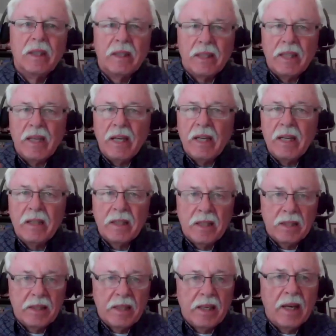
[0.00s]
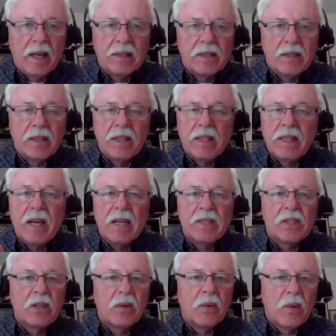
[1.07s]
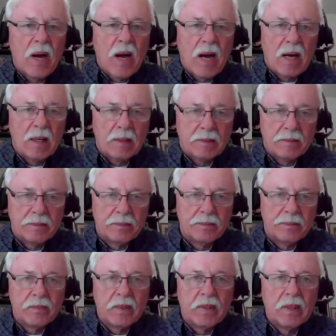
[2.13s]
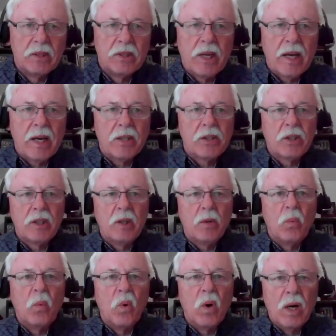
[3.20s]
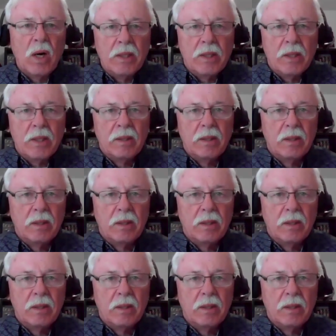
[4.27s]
the inkling, the Yetzer Hara, to actually want